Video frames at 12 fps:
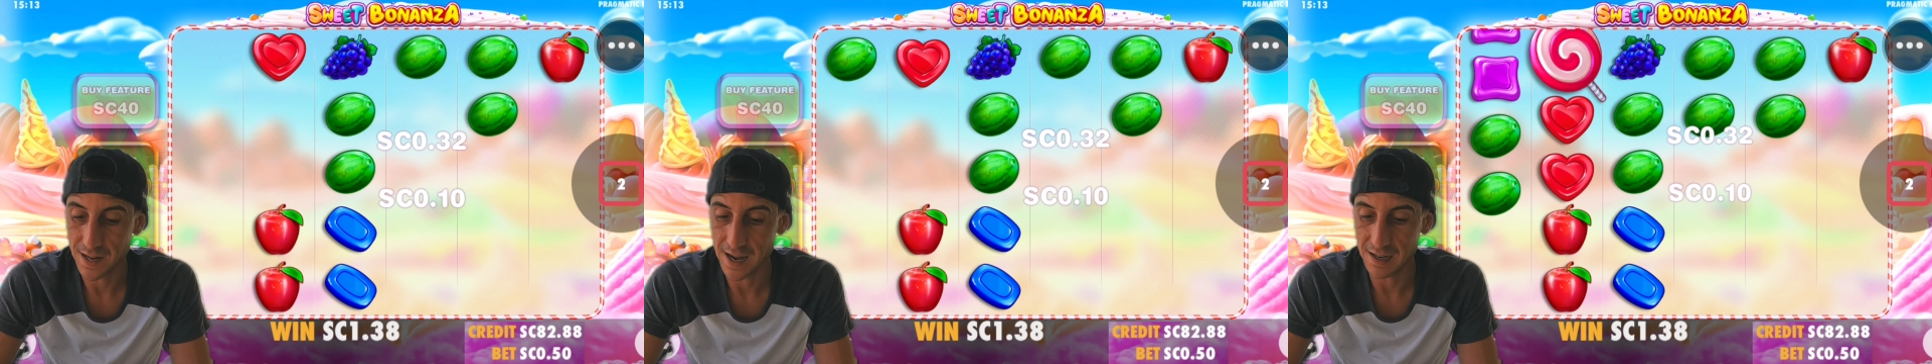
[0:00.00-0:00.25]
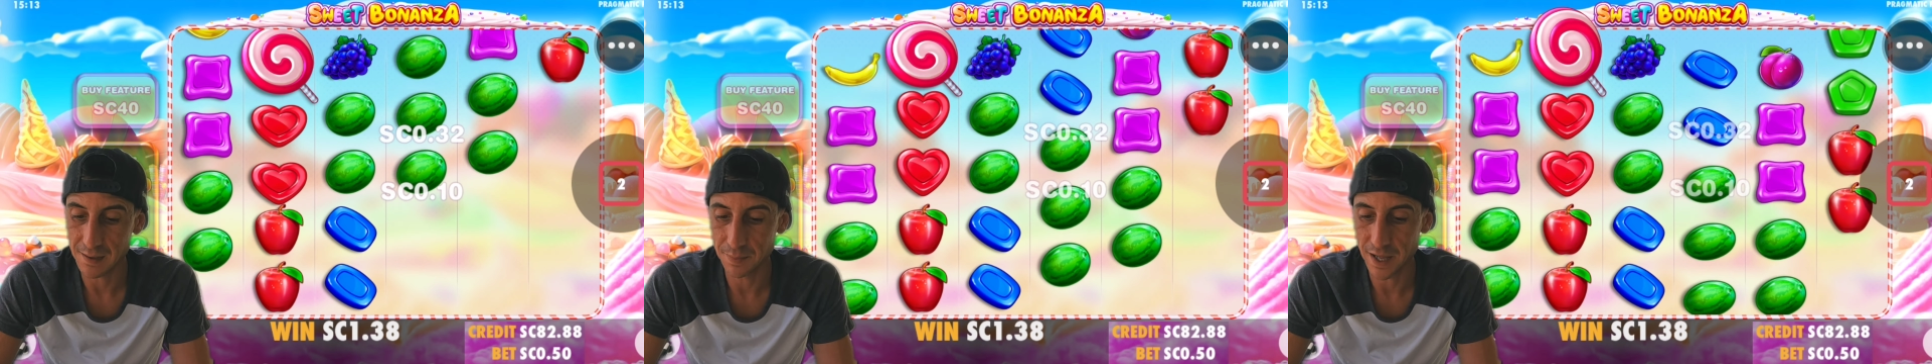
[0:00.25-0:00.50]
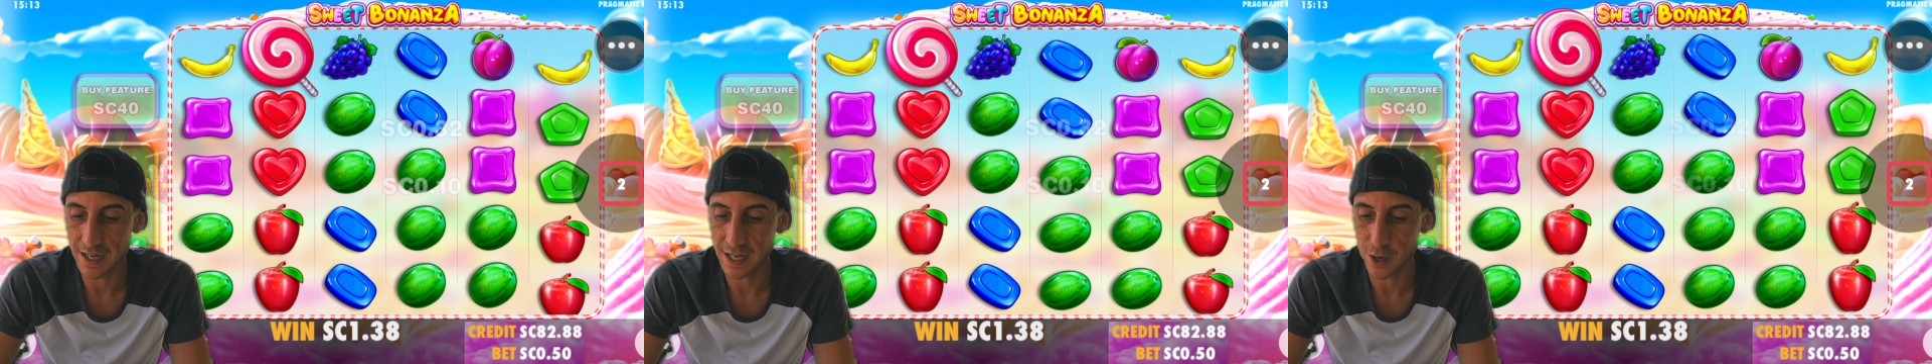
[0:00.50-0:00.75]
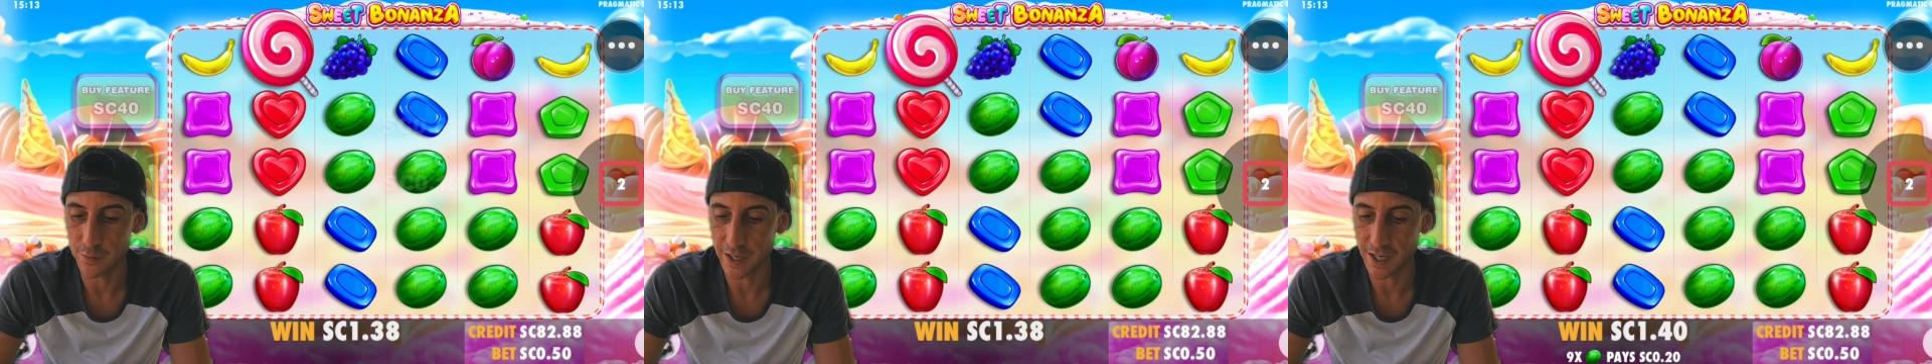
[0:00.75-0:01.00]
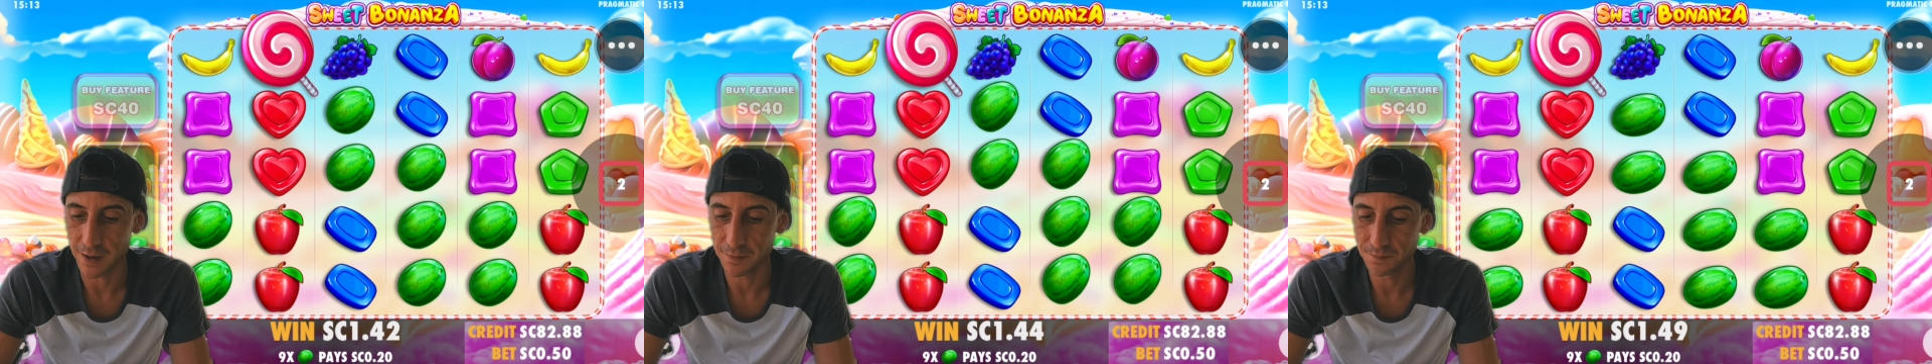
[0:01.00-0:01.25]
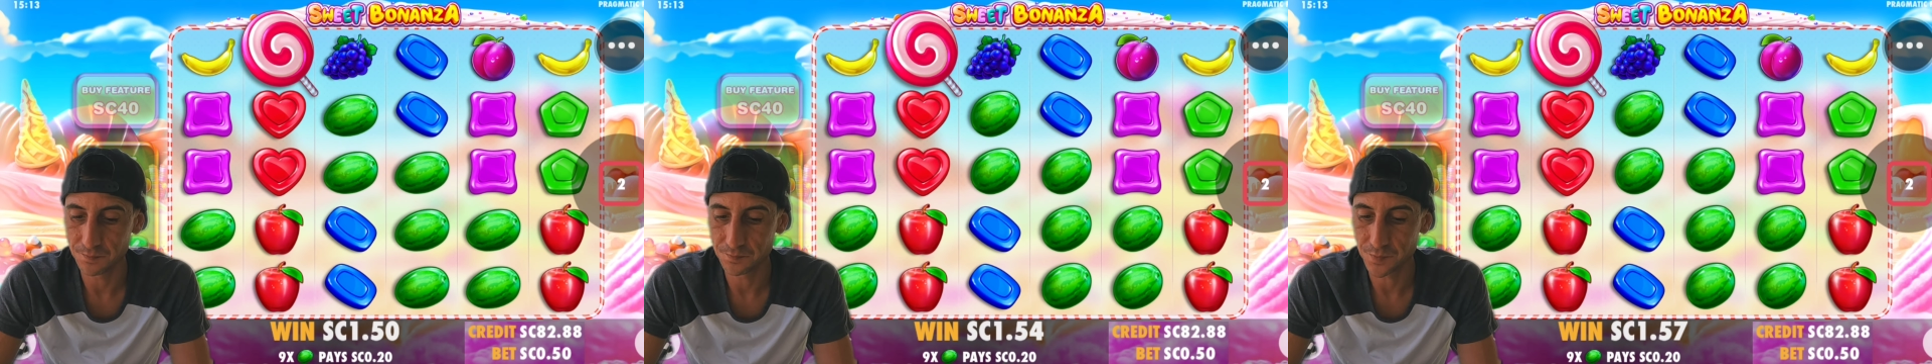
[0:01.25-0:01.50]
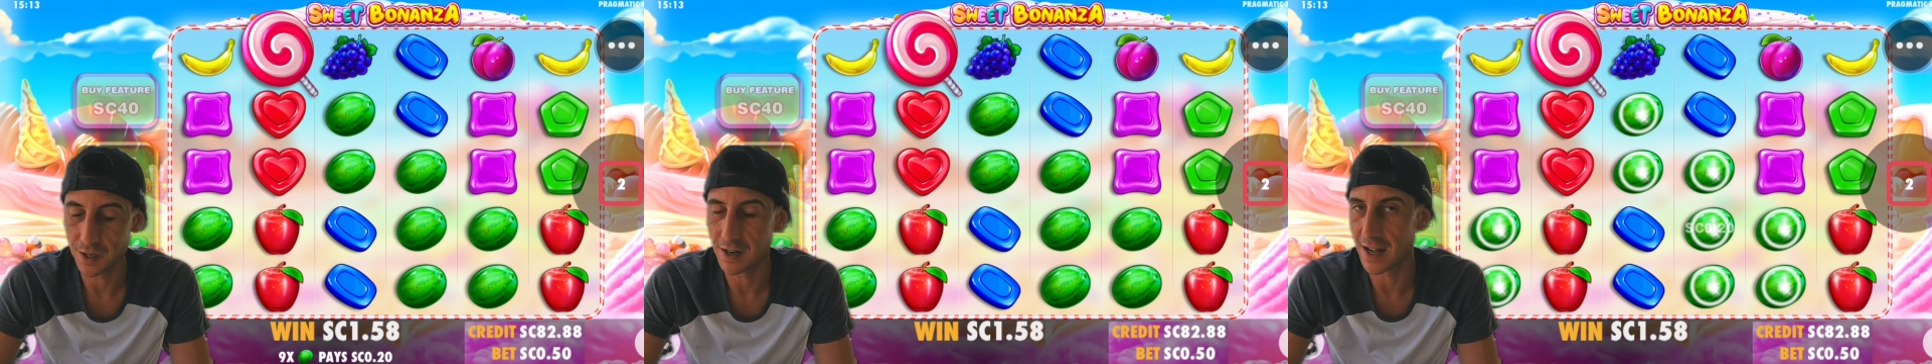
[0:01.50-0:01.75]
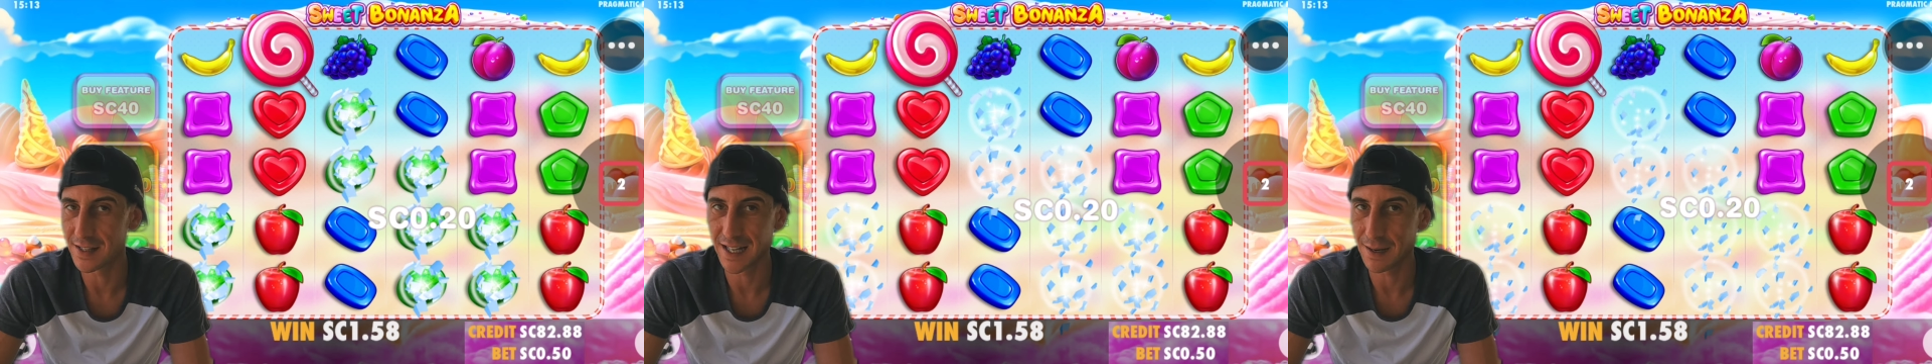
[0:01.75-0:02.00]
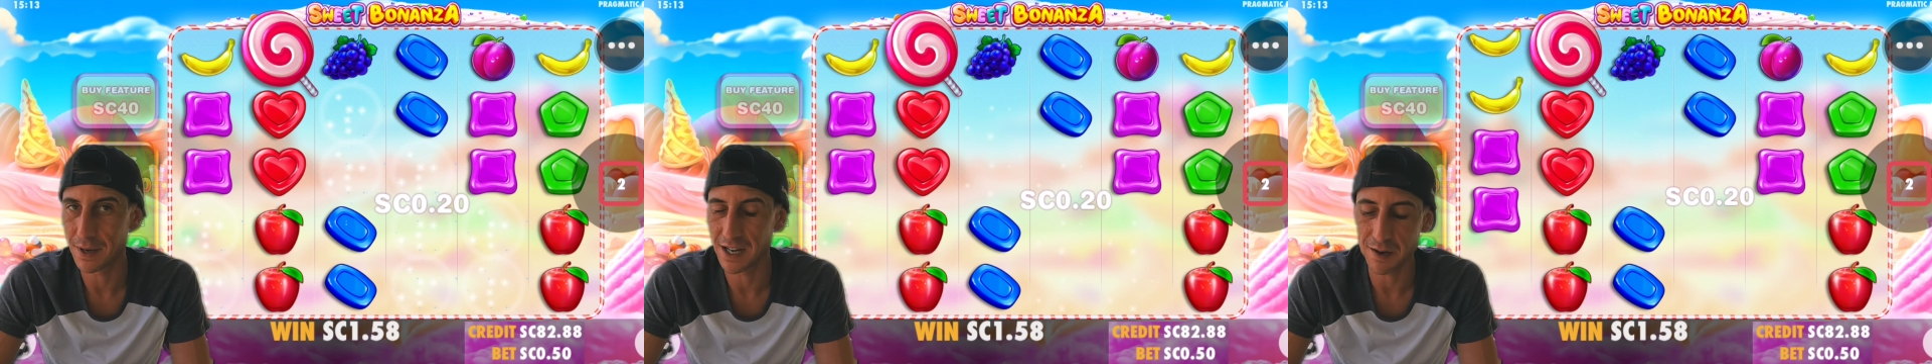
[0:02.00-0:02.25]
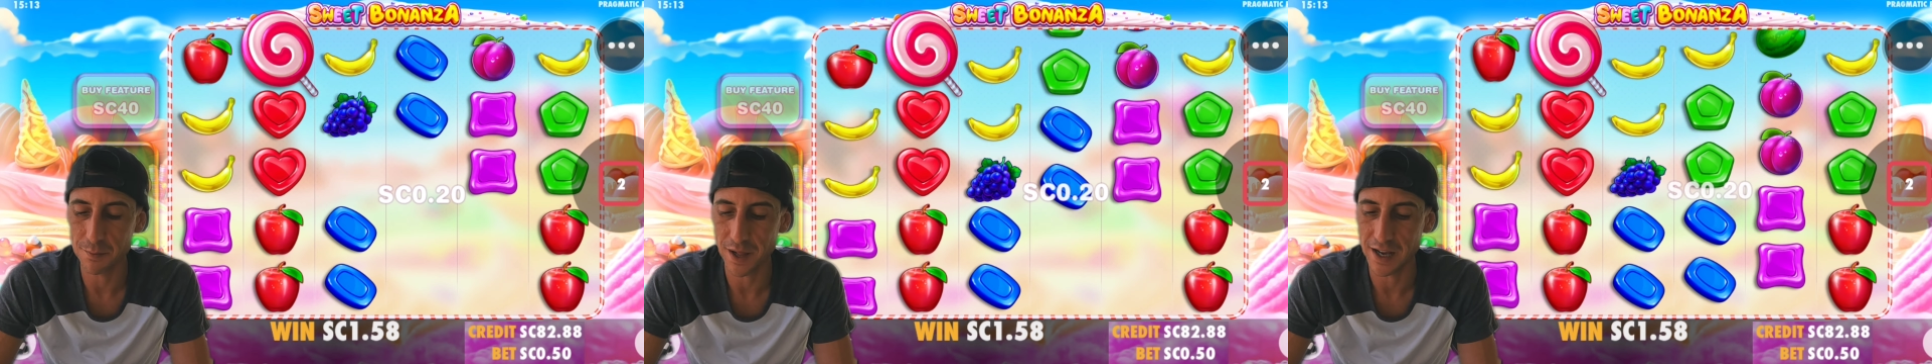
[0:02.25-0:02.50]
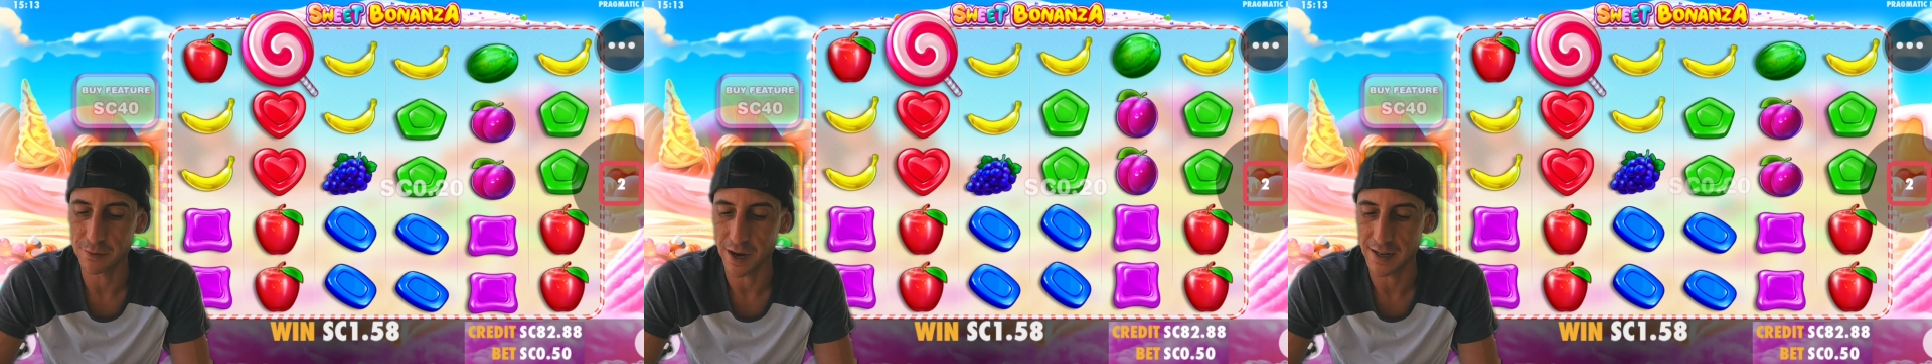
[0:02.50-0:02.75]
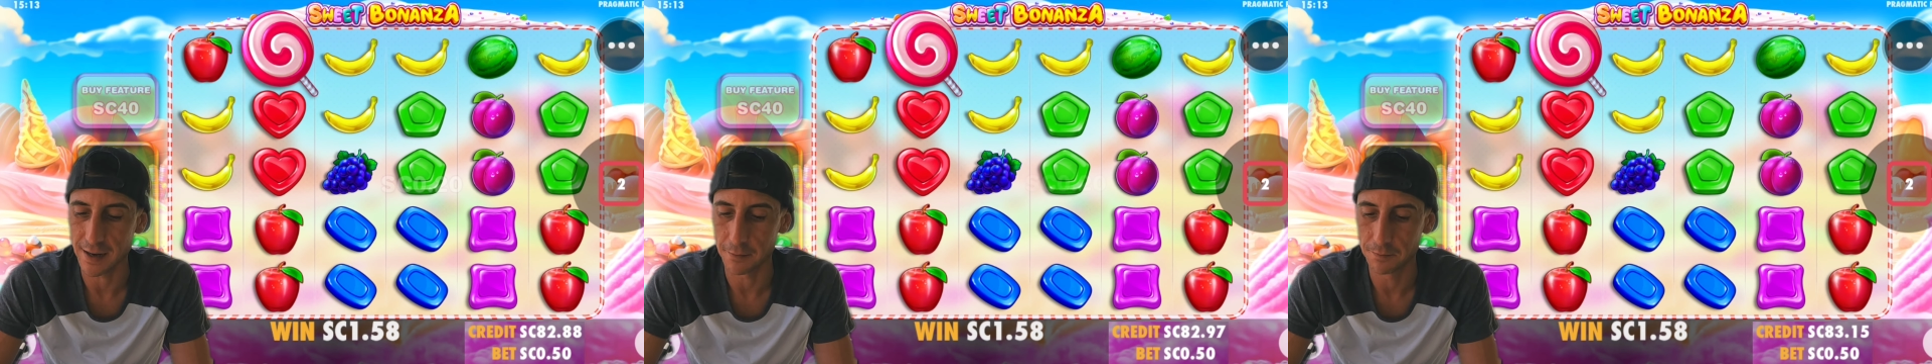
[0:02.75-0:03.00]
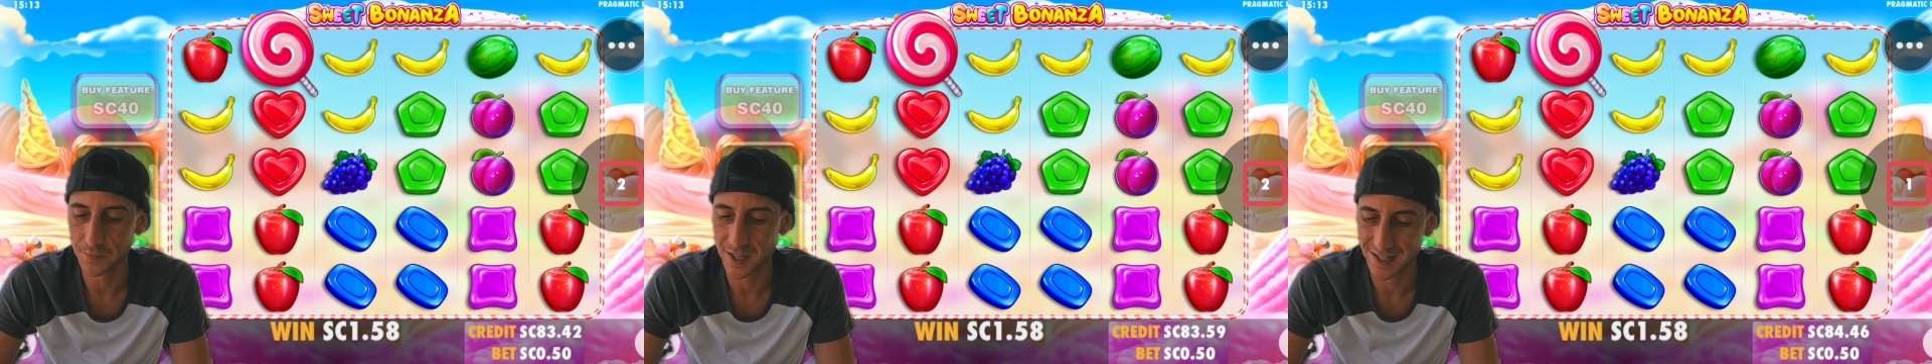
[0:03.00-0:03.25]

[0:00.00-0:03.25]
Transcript: Not complaining over here. You're not seeing me complain right now.